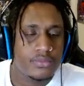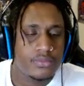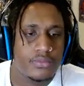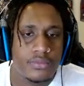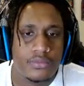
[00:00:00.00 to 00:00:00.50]

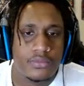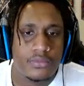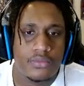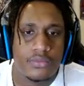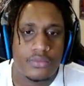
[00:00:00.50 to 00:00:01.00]

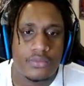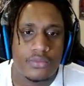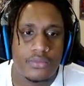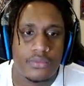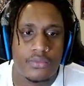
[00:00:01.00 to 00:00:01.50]

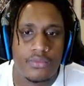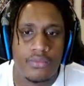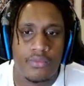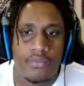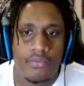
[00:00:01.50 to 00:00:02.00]

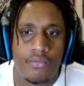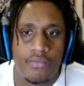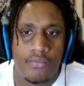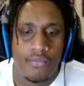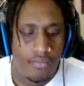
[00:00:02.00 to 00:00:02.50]

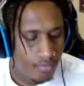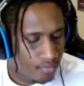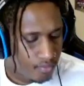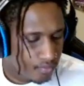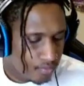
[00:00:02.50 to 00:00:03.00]

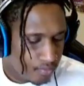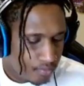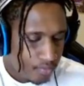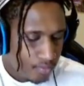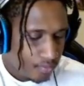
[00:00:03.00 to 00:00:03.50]

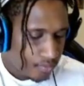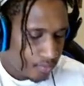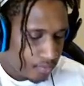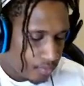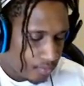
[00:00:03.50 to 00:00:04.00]

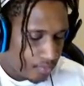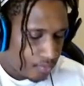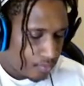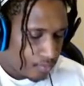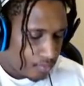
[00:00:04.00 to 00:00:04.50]

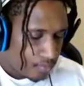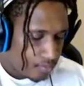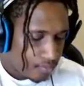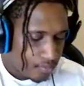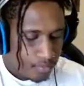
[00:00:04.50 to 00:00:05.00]

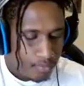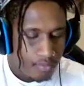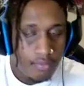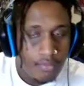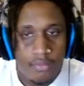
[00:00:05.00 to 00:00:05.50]

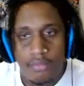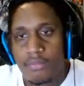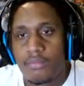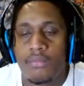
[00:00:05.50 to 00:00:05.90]
[no speech]